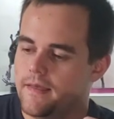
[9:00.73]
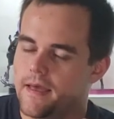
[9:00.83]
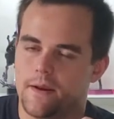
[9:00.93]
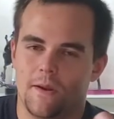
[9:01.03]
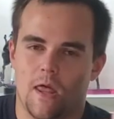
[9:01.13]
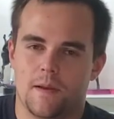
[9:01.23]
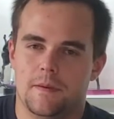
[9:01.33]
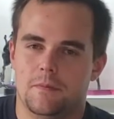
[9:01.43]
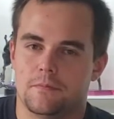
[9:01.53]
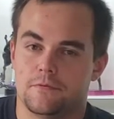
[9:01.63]
I know a lot of
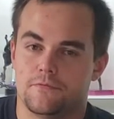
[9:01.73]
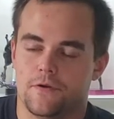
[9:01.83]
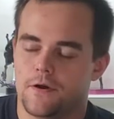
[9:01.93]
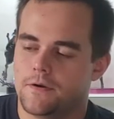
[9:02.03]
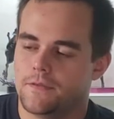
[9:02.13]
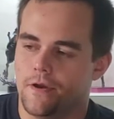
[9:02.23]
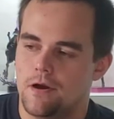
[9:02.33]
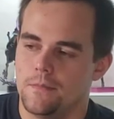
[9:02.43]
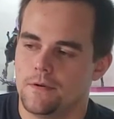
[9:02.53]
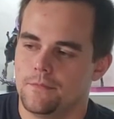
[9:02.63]
people prefer the
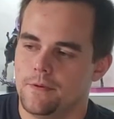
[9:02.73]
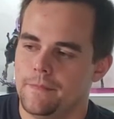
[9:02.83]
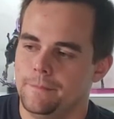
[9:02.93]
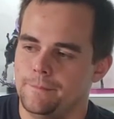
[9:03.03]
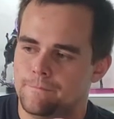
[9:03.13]
armored one,